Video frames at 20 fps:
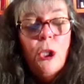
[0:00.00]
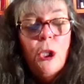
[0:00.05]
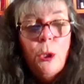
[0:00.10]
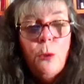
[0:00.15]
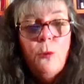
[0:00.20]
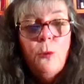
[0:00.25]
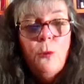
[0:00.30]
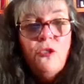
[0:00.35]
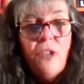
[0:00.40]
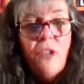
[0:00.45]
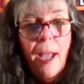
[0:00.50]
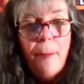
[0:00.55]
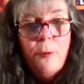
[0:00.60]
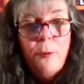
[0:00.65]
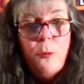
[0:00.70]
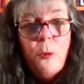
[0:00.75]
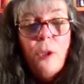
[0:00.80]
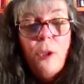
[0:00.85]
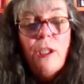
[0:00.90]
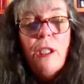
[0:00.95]
who
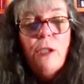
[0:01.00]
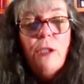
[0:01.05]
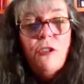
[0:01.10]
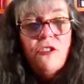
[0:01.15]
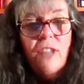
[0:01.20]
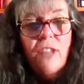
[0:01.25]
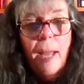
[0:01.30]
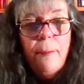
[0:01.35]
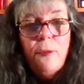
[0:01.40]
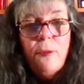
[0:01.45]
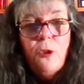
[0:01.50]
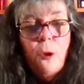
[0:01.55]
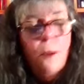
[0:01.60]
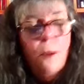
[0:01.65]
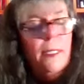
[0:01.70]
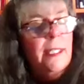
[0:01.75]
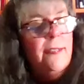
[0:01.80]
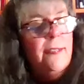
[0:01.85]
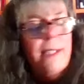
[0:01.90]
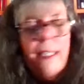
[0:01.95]
stopped working or stopped
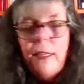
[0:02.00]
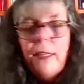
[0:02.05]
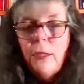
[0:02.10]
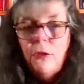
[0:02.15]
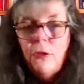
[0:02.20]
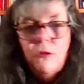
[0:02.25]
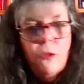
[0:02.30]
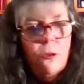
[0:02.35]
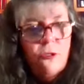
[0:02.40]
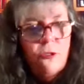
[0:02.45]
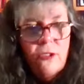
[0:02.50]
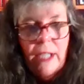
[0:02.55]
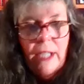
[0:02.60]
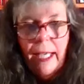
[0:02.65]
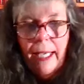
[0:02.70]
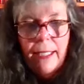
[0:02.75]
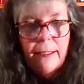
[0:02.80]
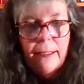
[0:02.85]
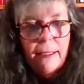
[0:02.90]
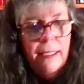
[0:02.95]
touring, he's like, they're so
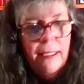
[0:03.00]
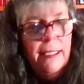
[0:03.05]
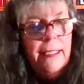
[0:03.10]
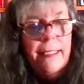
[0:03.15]
sad.